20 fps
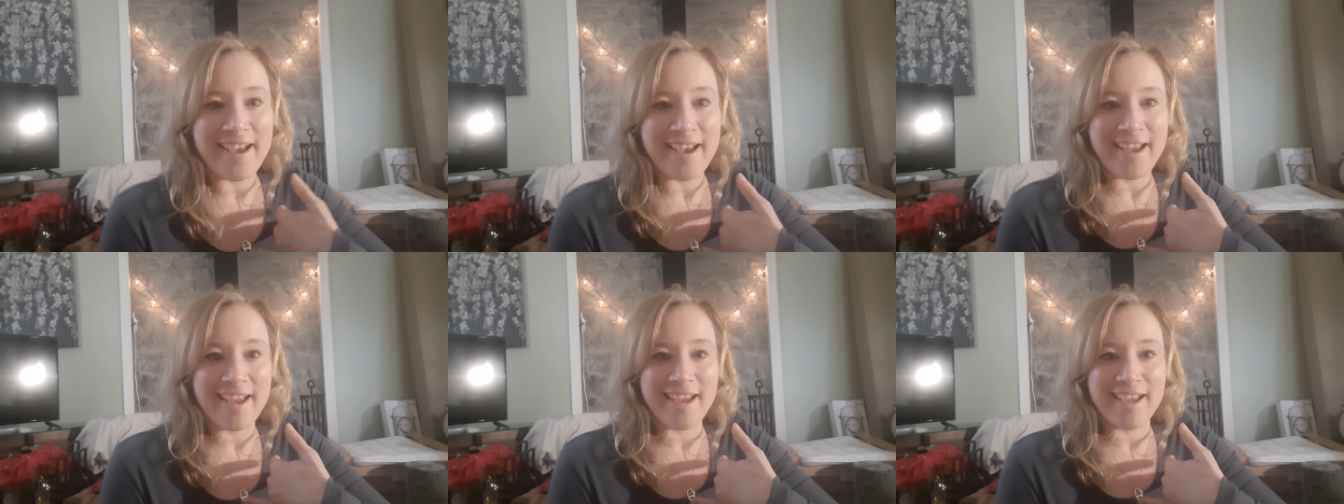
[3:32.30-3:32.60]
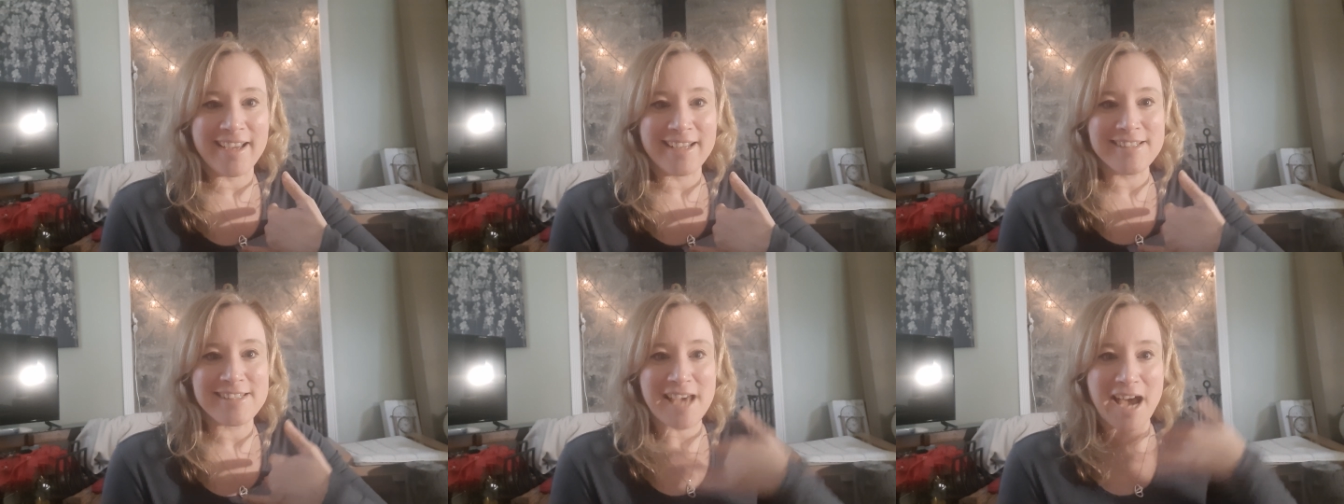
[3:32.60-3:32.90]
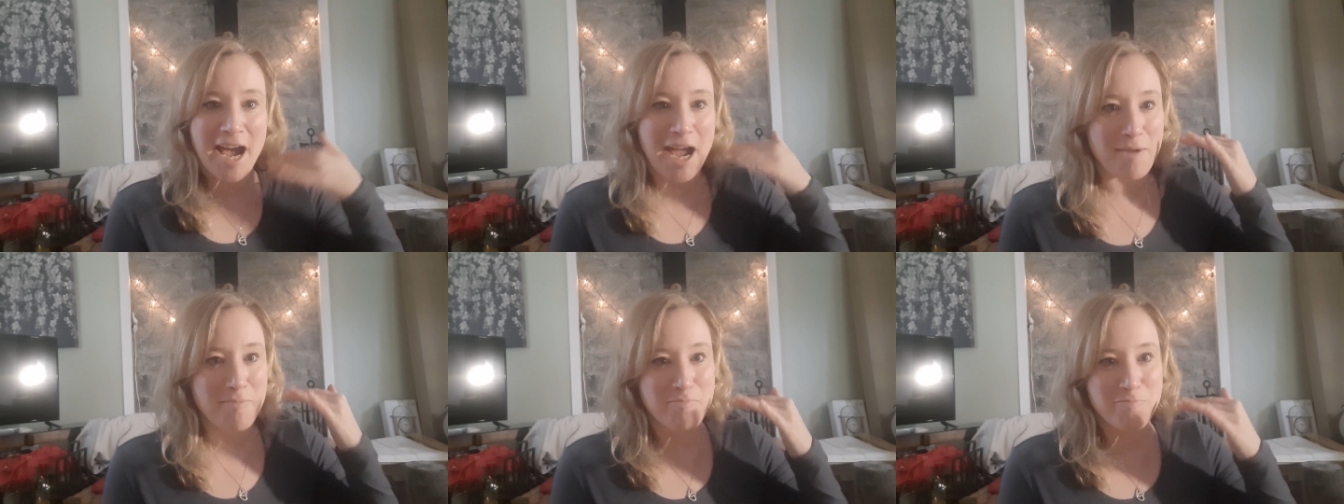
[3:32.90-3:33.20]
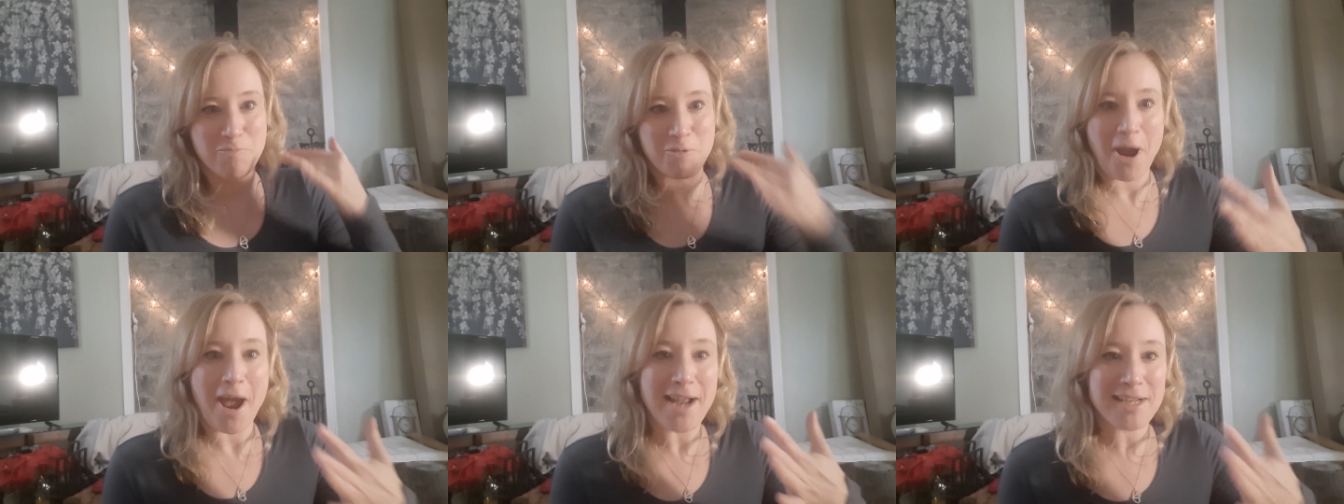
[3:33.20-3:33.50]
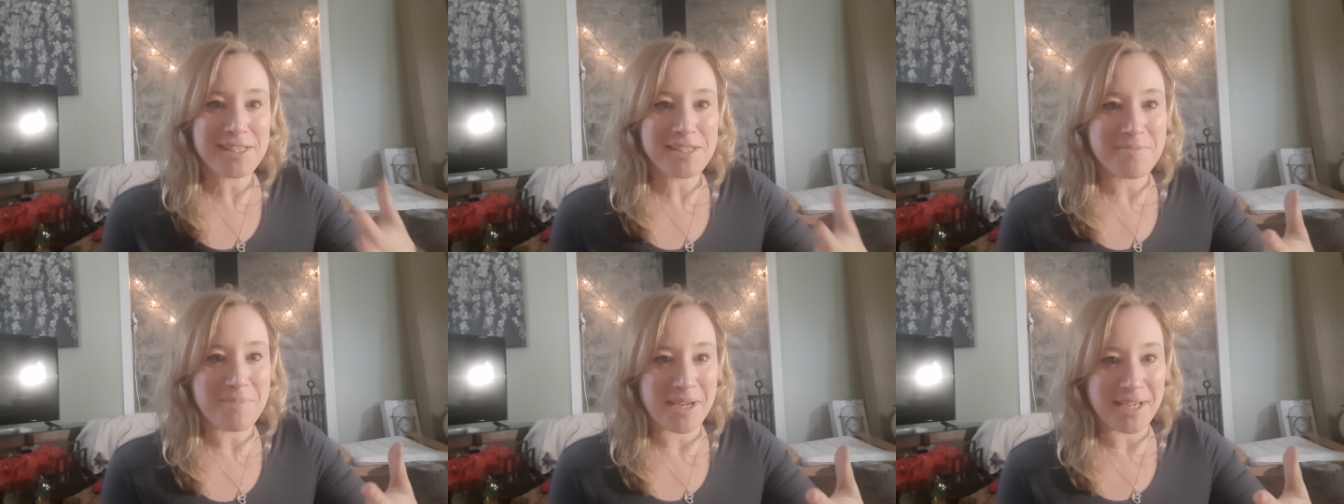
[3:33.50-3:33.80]
And I
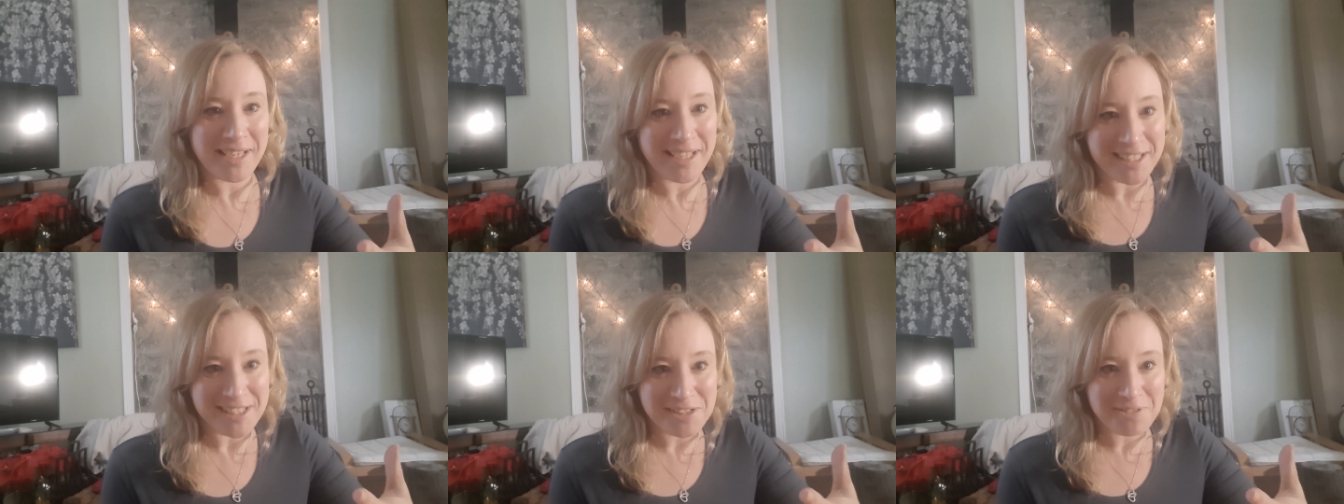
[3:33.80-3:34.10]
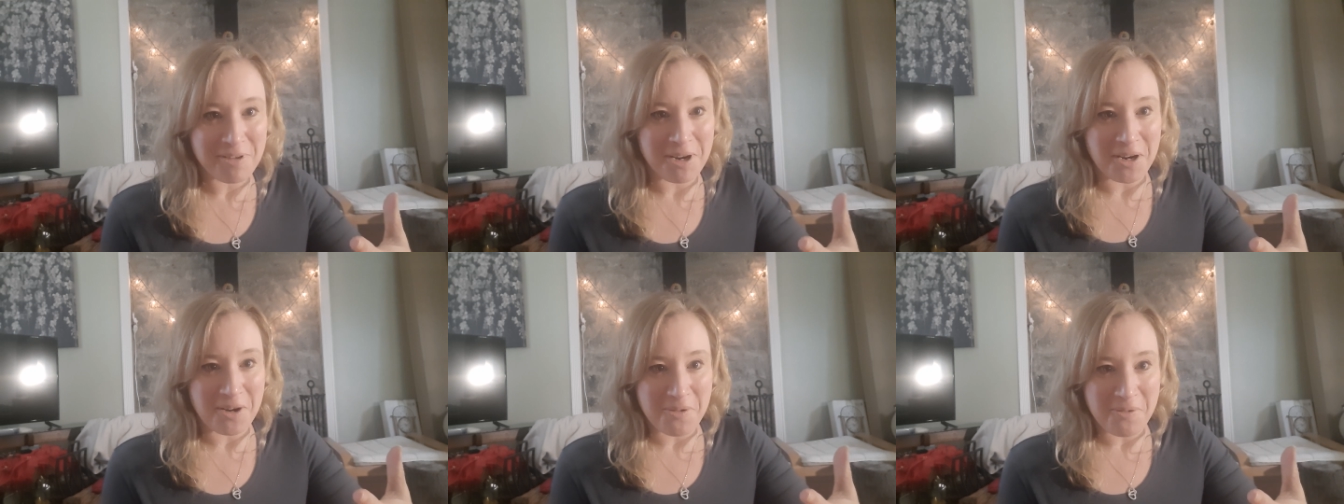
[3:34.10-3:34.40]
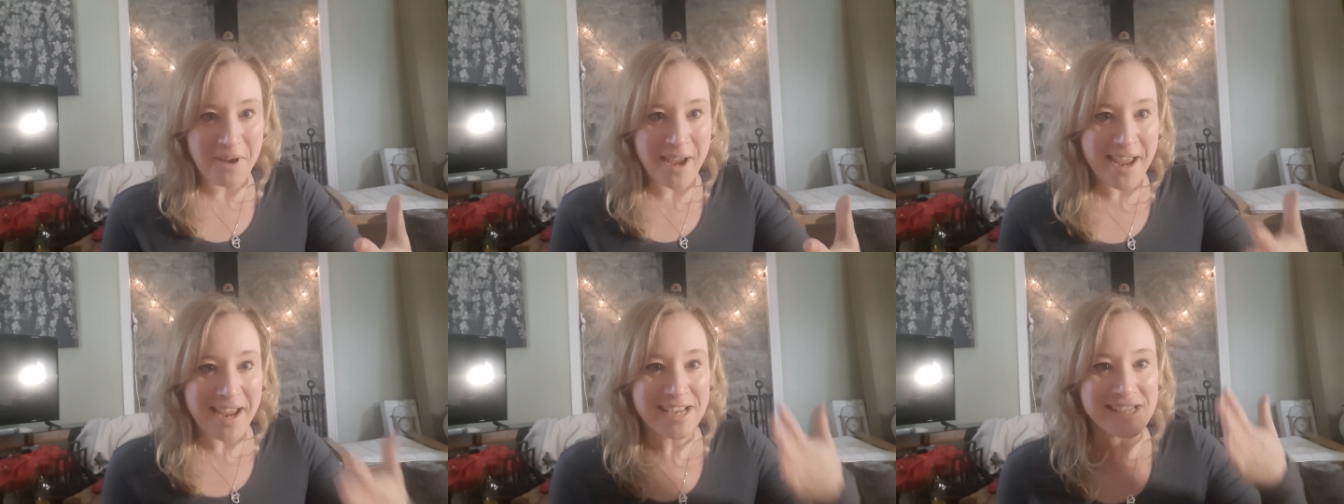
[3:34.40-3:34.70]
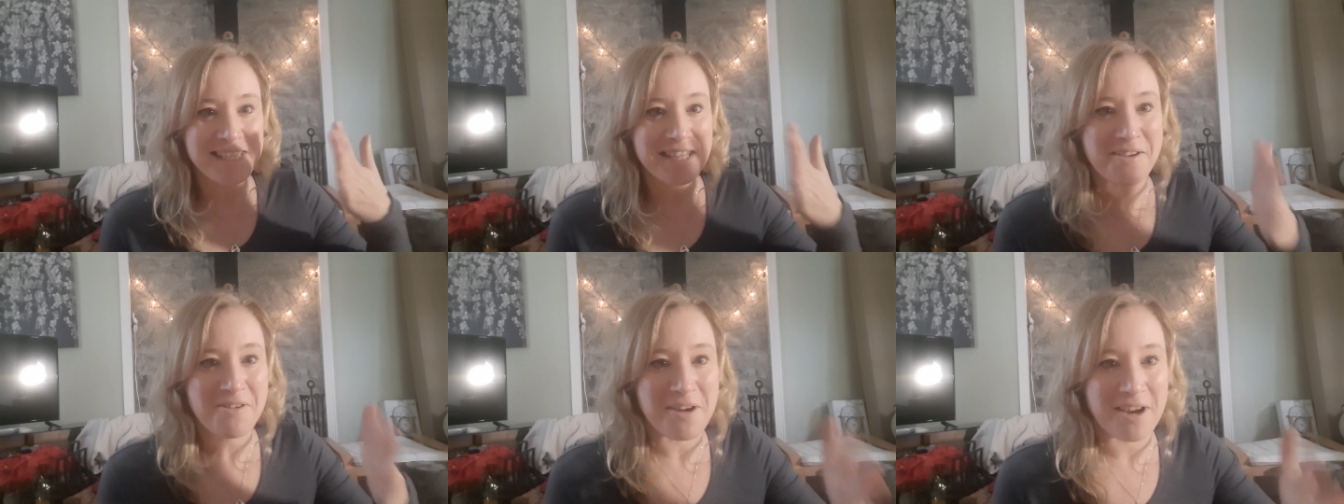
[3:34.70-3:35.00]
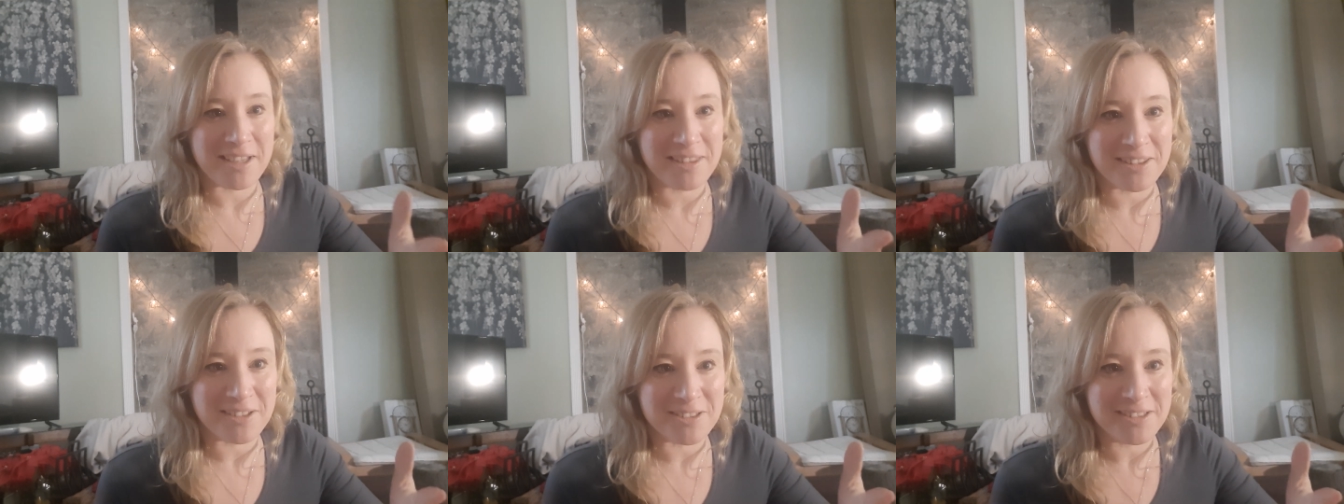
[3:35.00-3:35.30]
bragged to my kids right away because they were
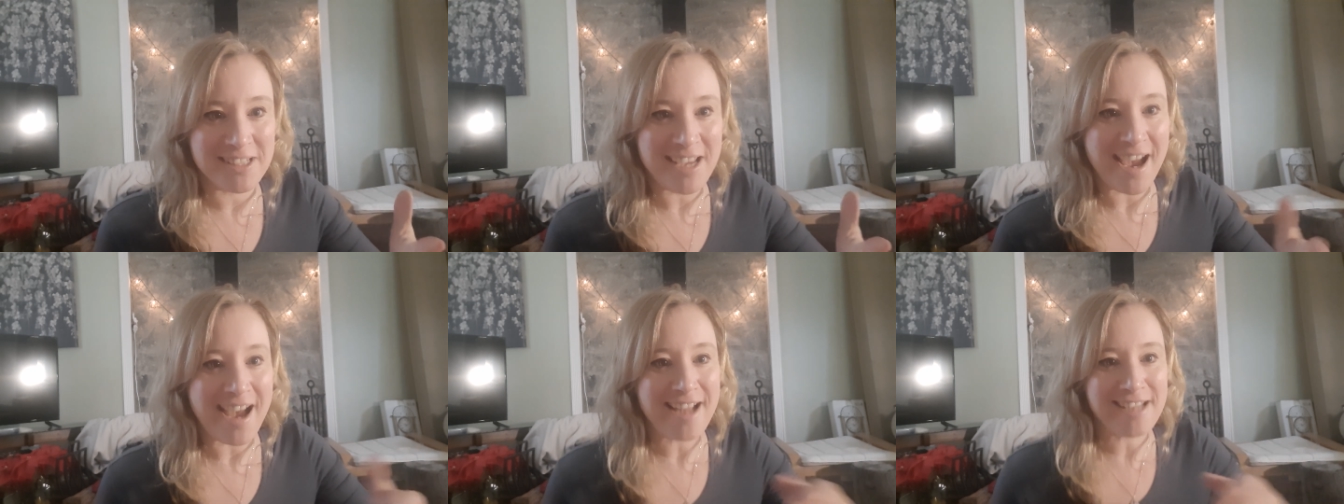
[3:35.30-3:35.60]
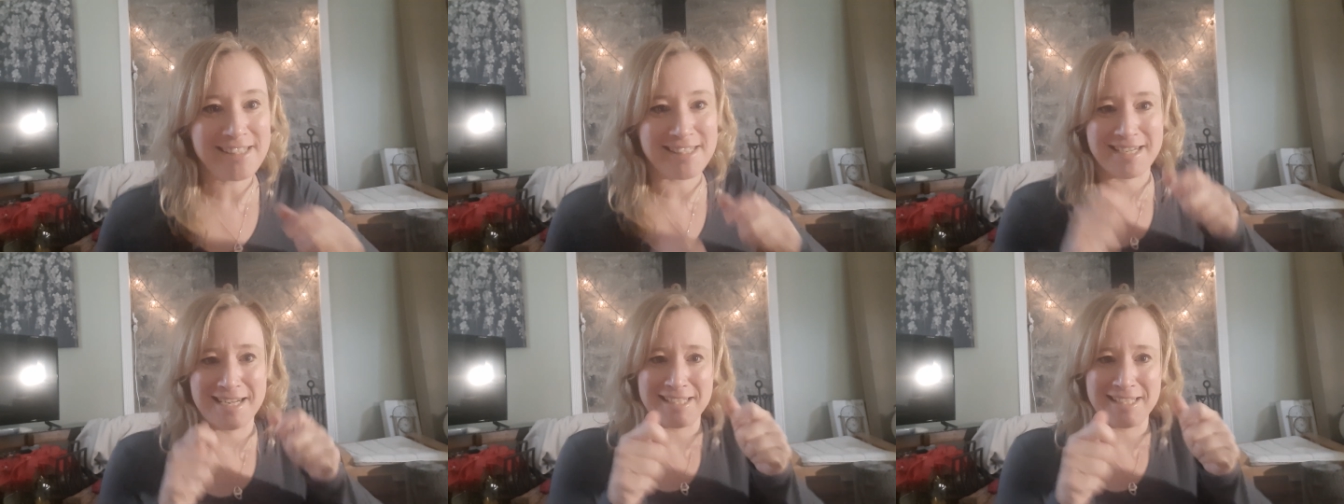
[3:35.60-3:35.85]
at their dad's,